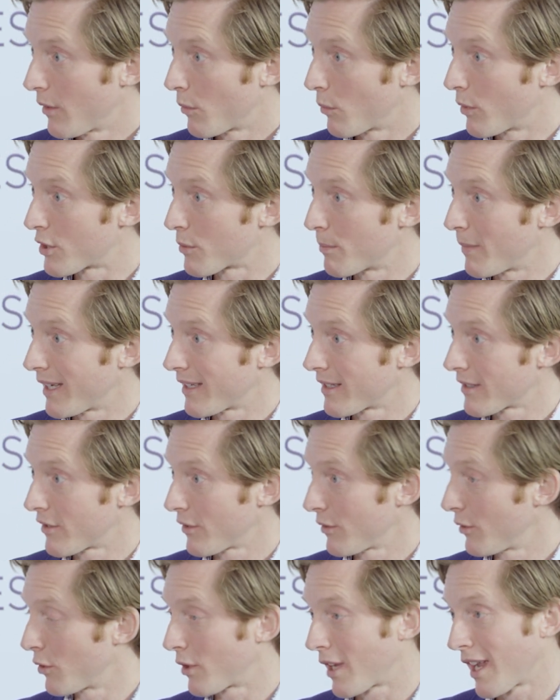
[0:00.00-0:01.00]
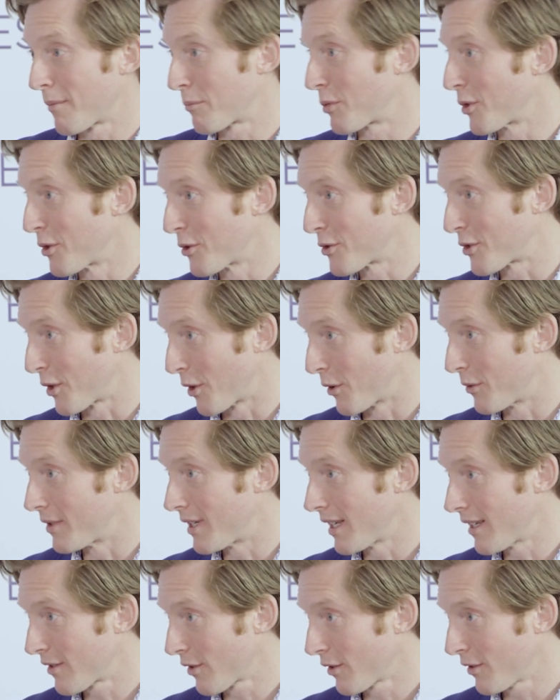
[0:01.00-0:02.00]
which means you can't produce your own
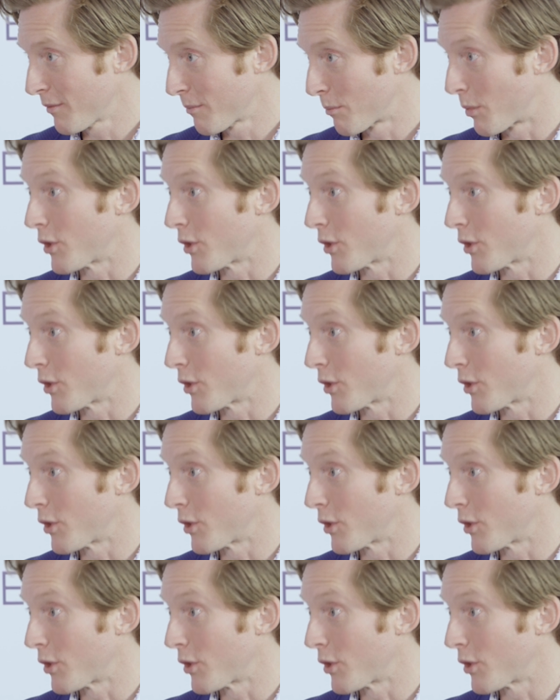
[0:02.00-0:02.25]
diesel,